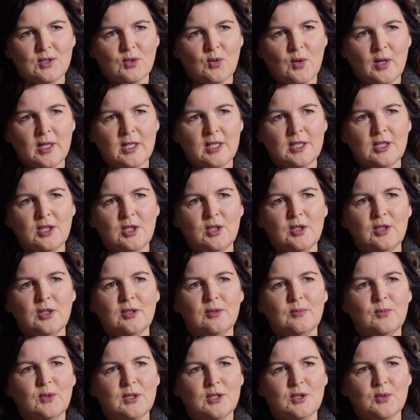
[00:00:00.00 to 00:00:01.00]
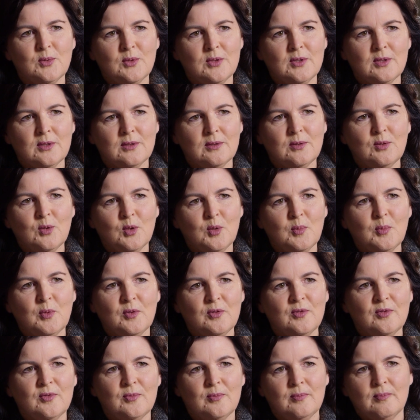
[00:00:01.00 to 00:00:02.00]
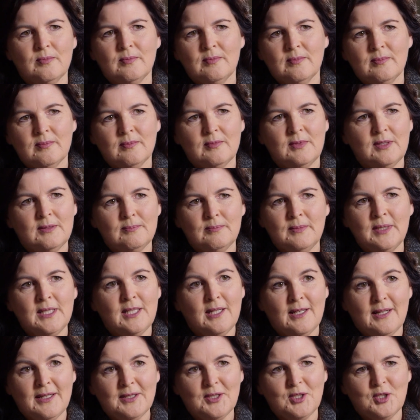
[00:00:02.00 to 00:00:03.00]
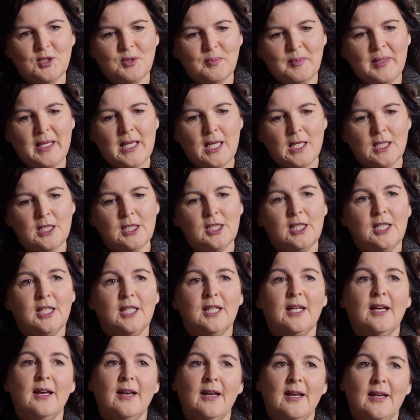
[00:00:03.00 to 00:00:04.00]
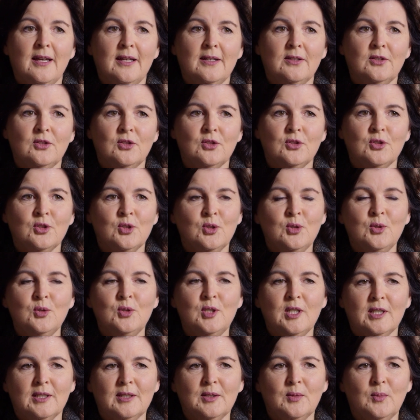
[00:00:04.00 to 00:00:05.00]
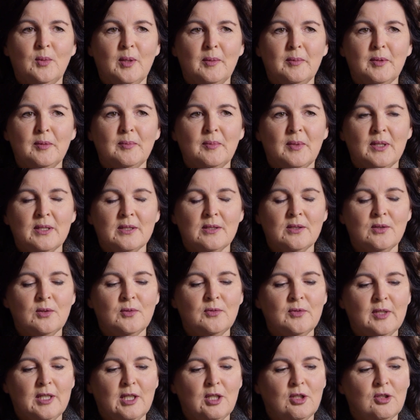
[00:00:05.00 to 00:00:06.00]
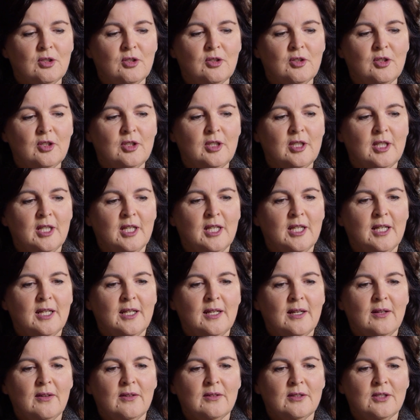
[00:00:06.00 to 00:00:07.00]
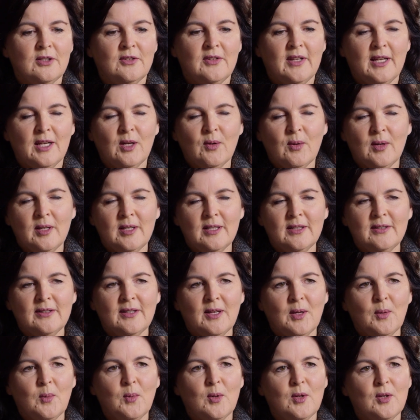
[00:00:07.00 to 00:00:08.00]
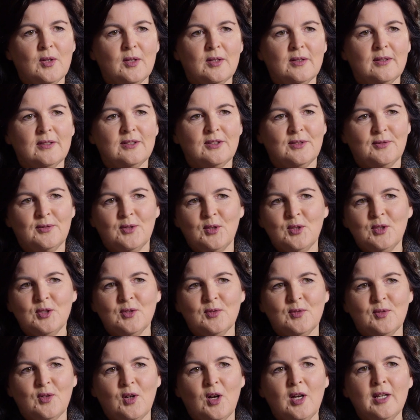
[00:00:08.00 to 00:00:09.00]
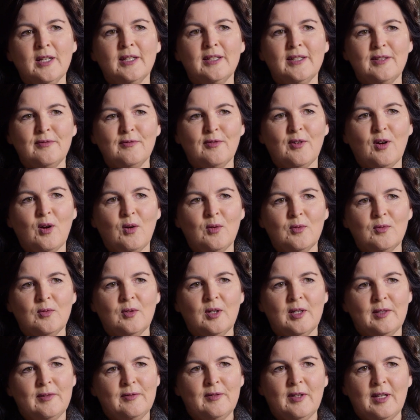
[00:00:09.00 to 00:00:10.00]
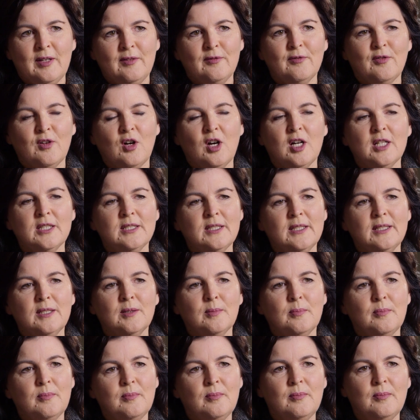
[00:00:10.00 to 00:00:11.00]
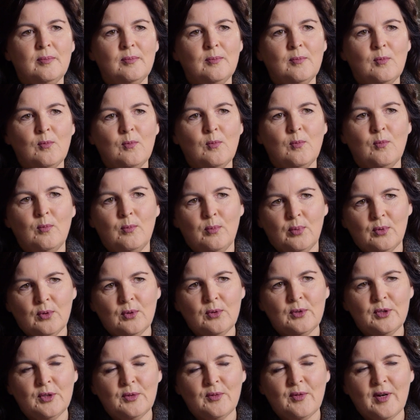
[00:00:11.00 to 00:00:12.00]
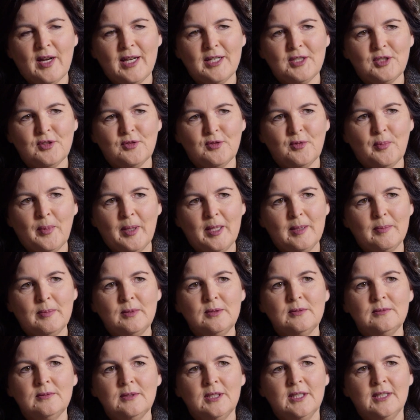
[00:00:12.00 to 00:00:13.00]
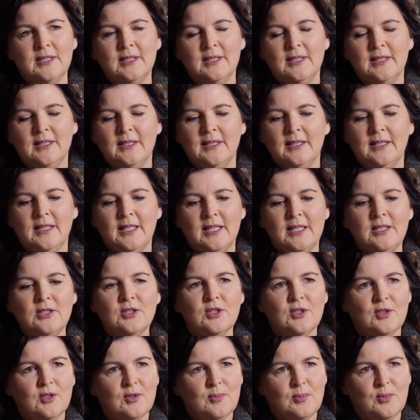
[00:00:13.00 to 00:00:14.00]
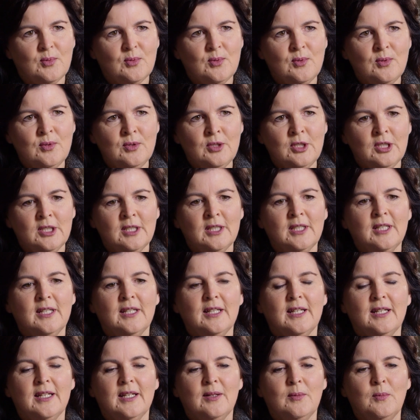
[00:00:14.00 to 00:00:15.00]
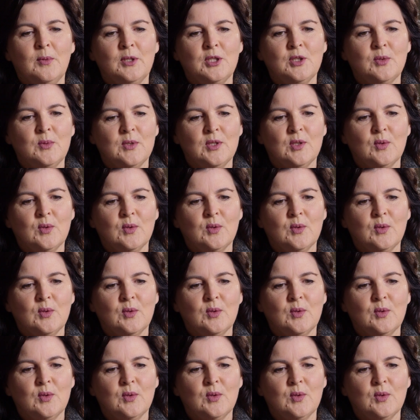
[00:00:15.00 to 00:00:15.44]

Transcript: Credit Union, which was a group of middle-aged men and 2 younger women, myself included. To their credit, they were diversifying and inviting a broader range of people into the board, which was